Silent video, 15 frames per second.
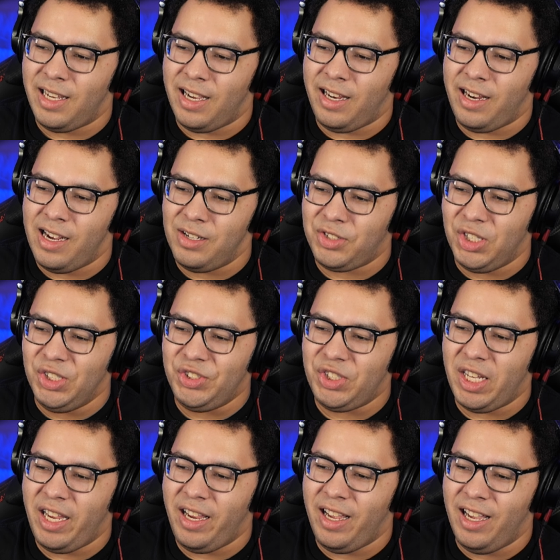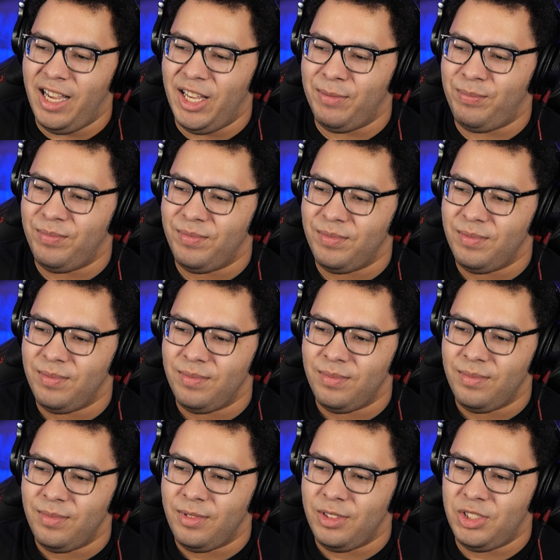Yeah, I was gonna say,
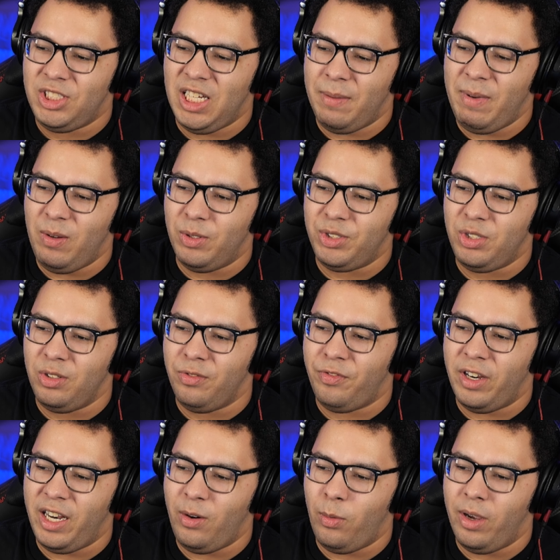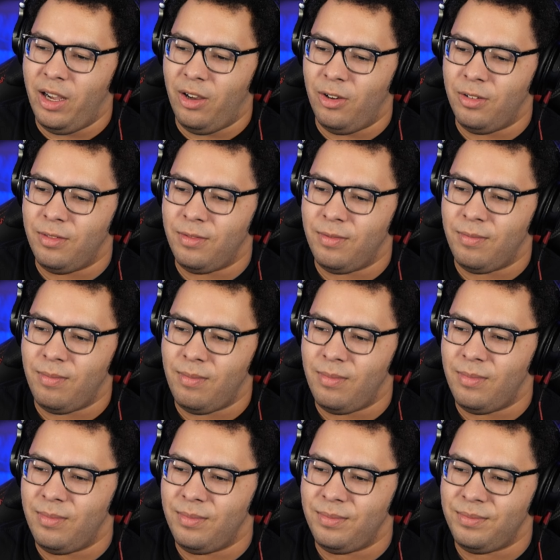Jimmy was doing very well.
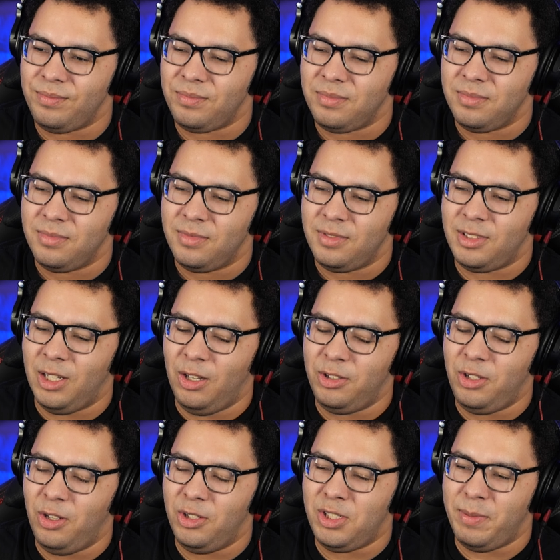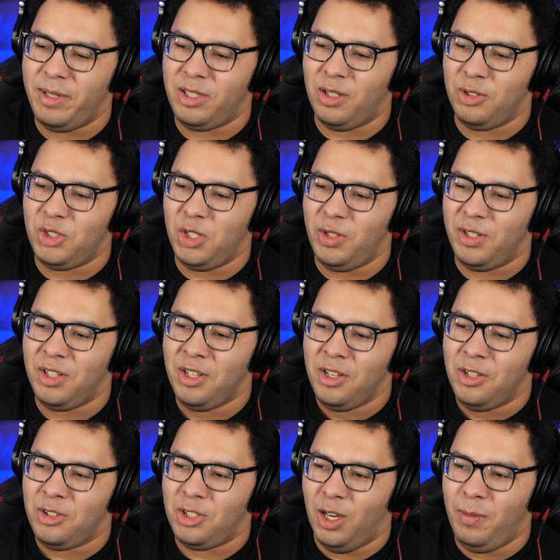Don't do it, Jimmy. Don't do it.
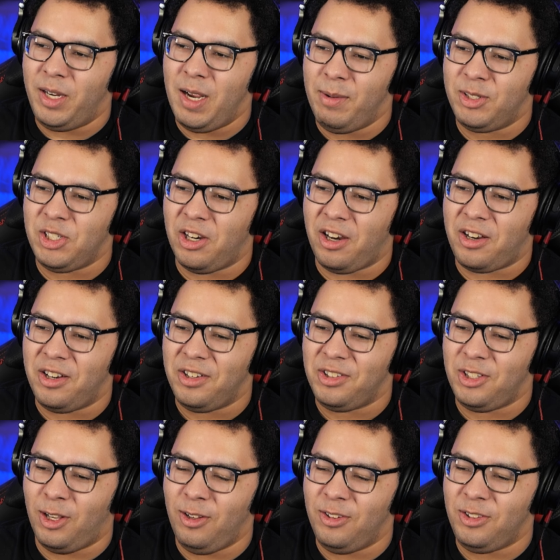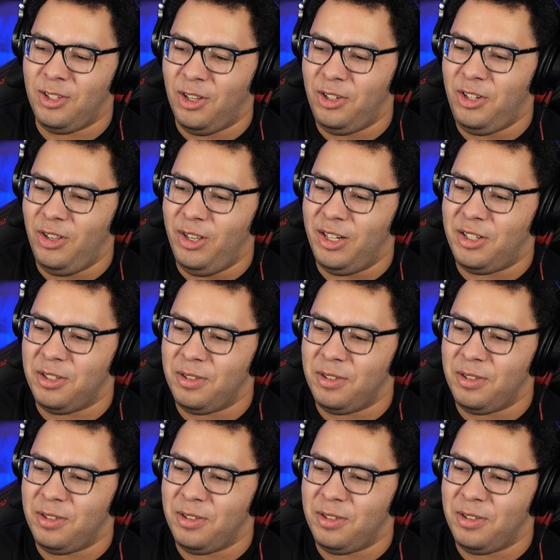Don't become a jerk. Don't do it.